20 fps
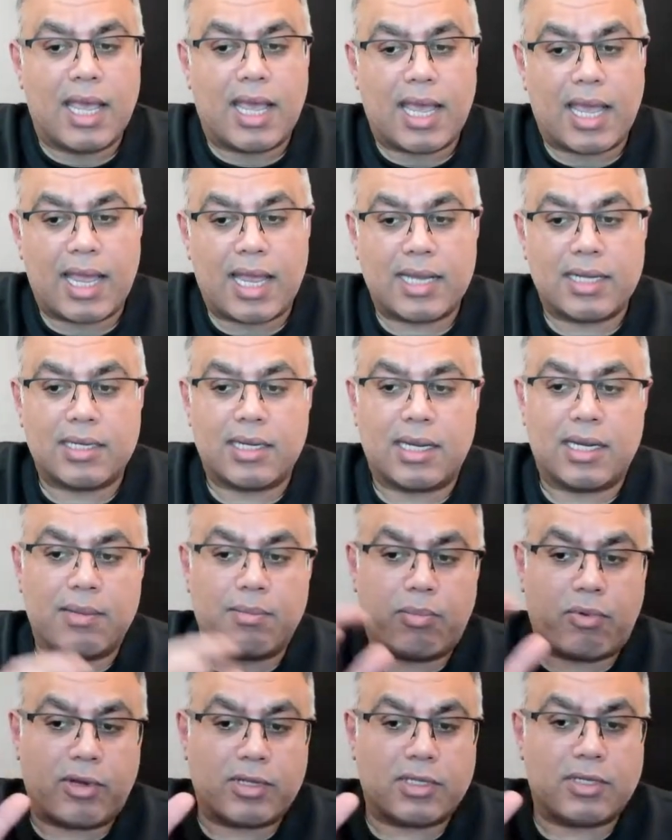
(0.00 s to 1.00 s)
and an
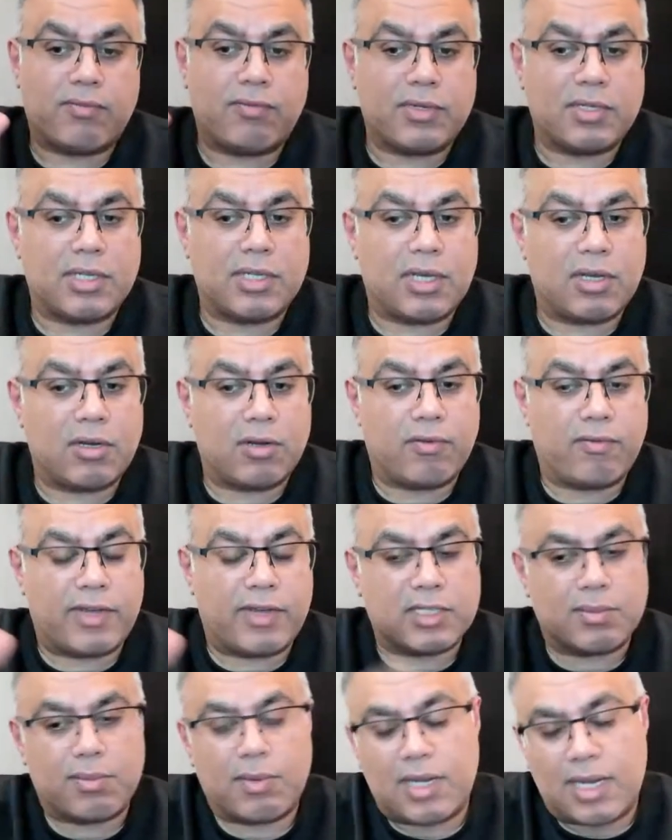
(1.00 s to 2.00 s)
impressive return on
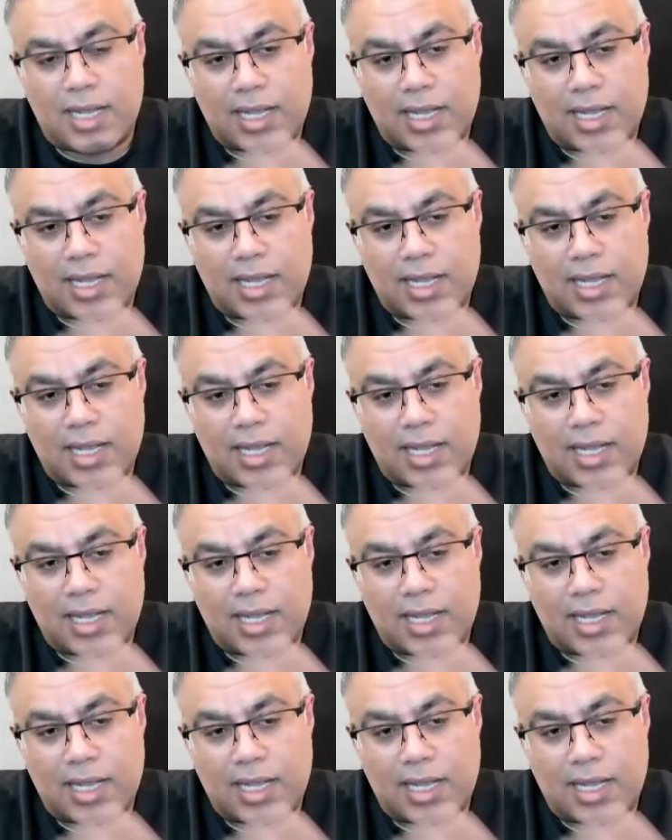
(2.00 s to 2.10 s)
investment.